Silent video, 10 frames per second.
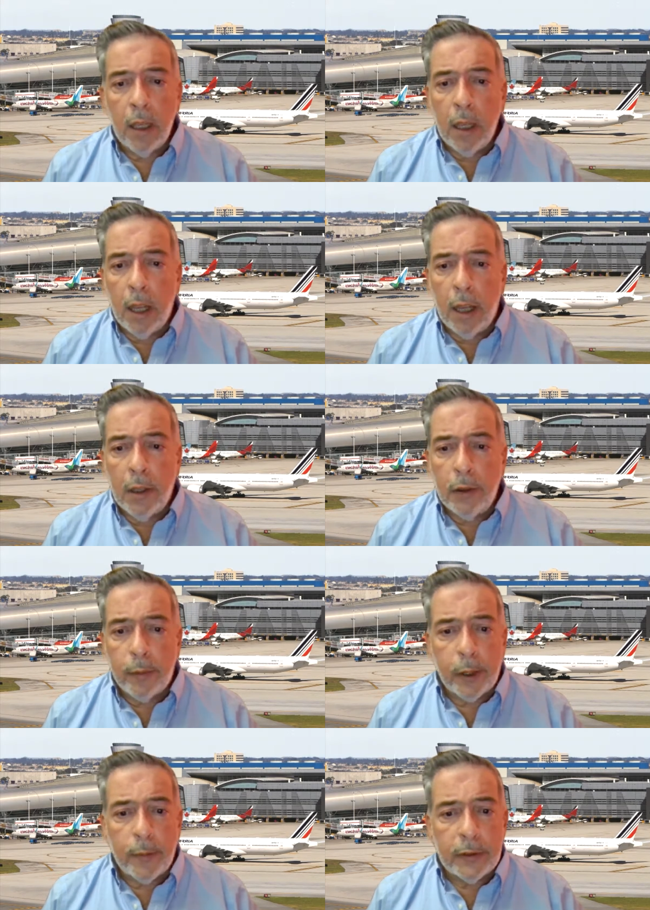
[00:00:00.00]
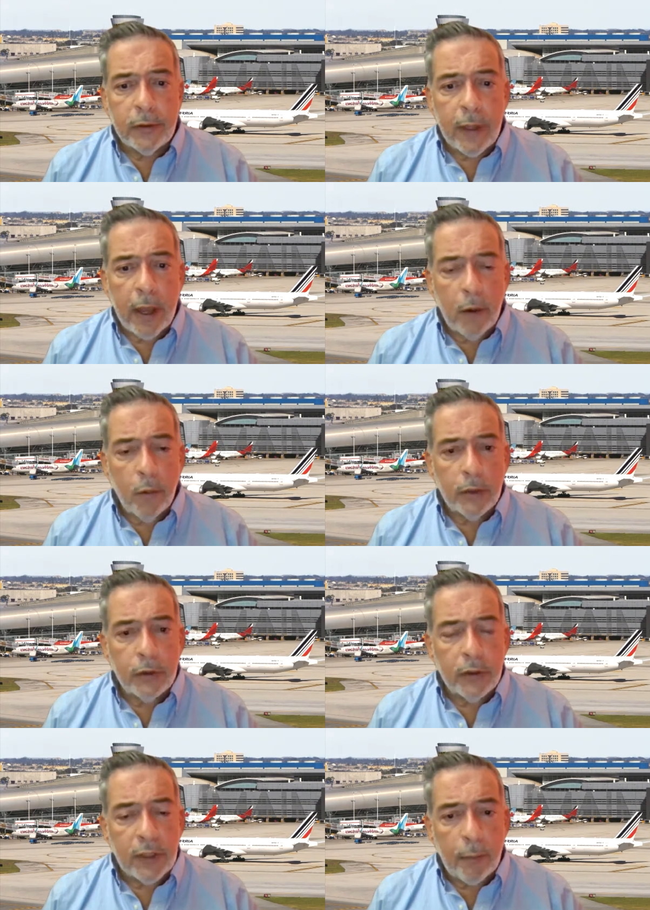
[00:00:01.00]
And the purpose of that was to
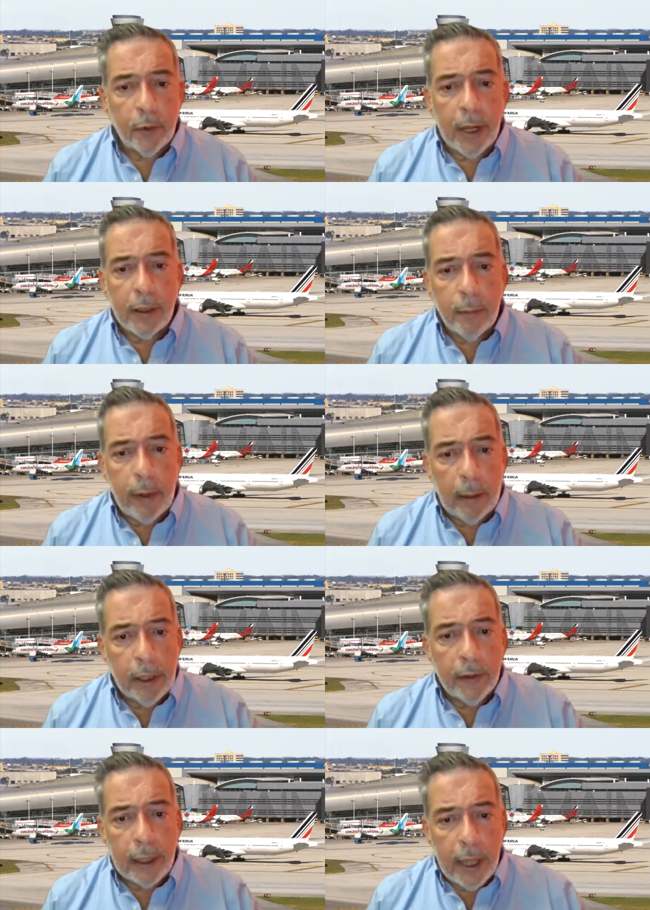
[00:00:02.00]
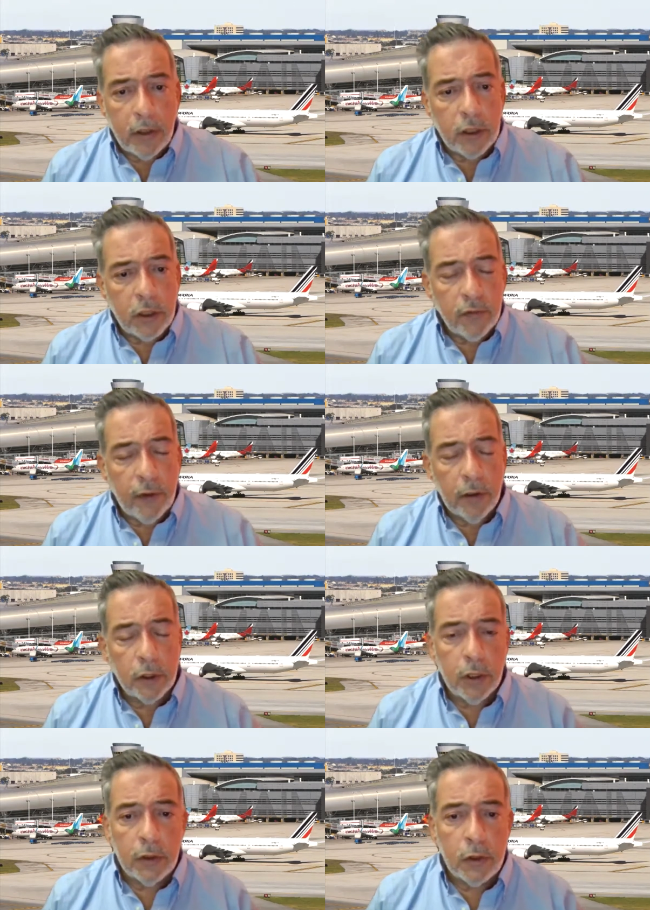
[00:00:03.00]
separate the public relations
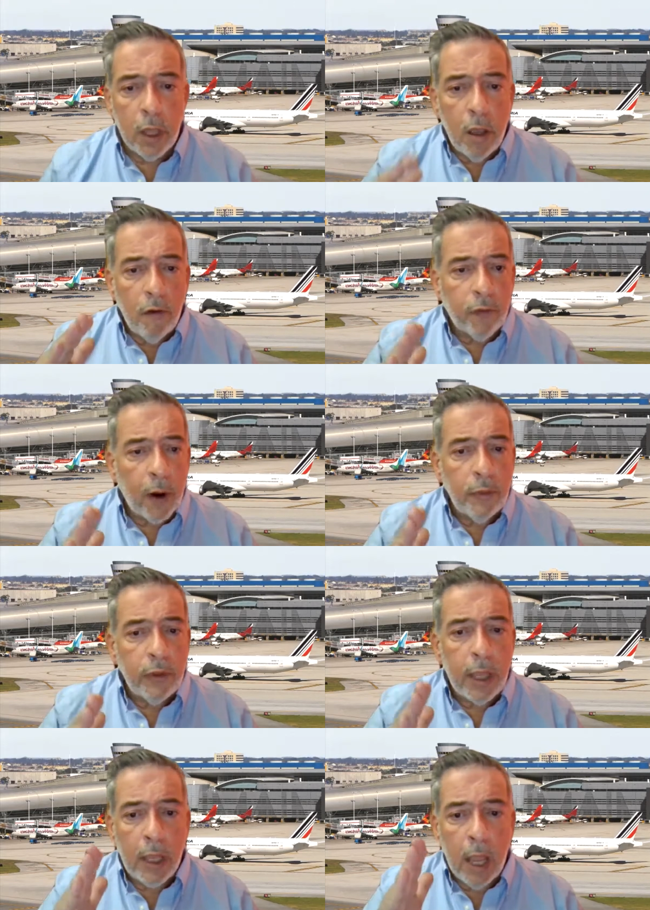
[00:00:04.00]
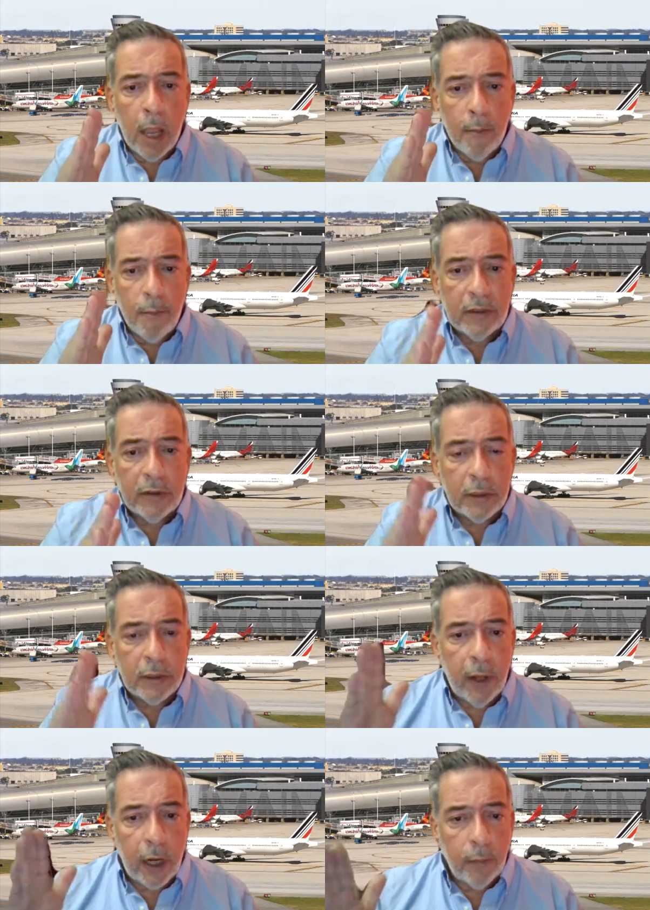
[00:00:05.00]
functions from the business
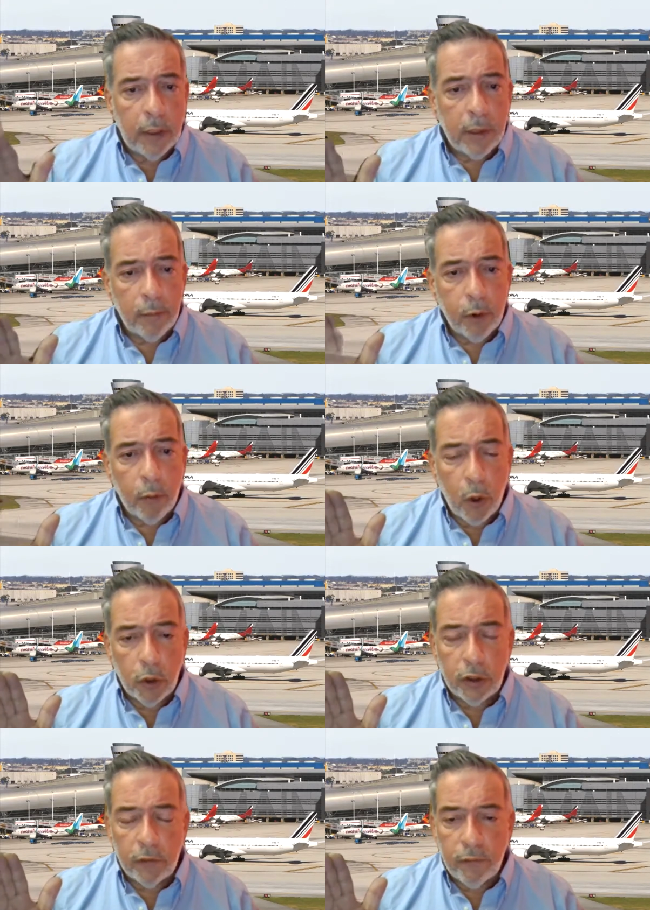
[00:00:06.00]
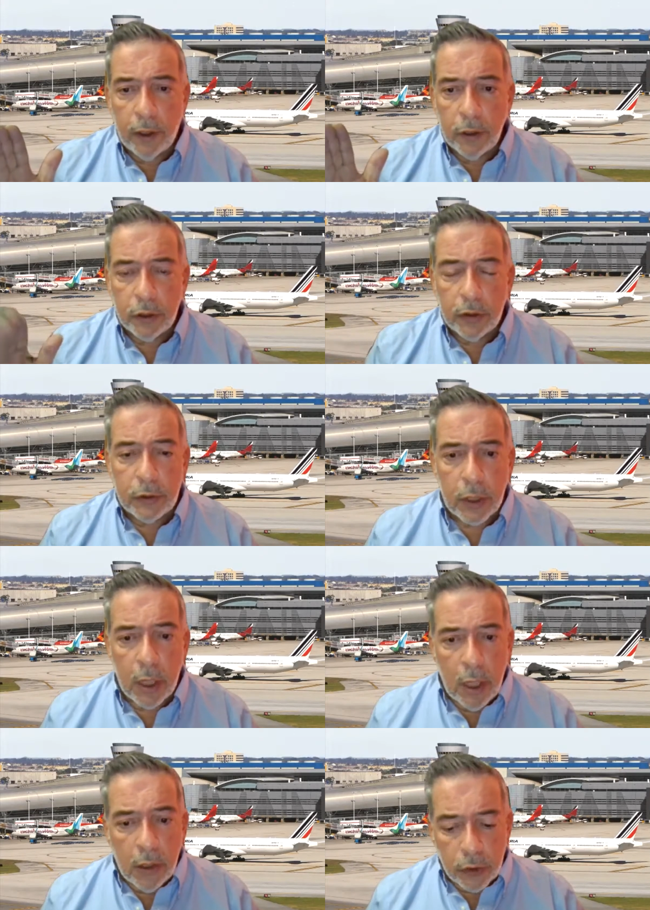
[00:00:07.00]
development and promotion functions.
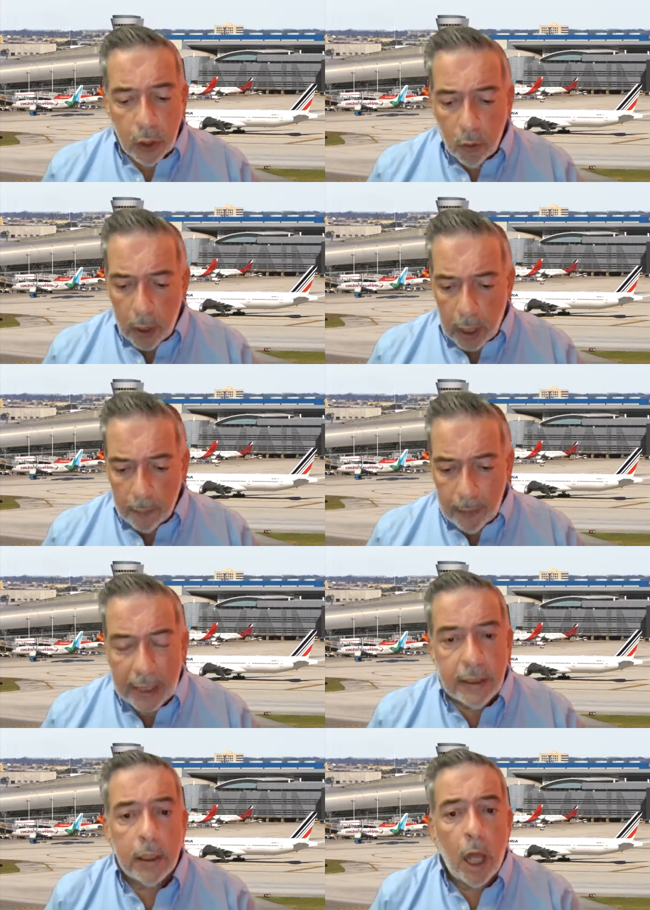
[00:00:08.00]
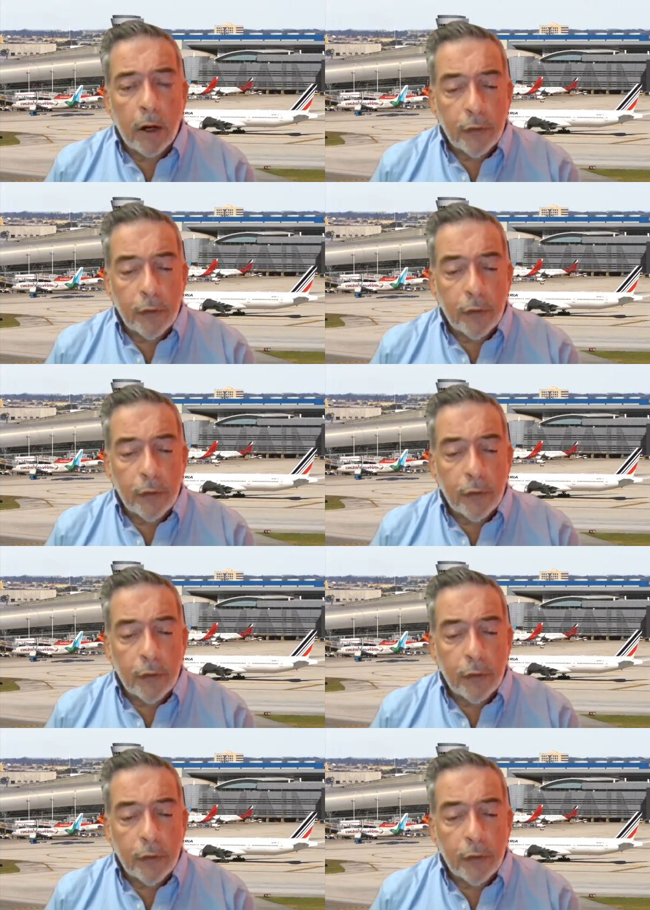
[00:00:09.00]
So I did a lot of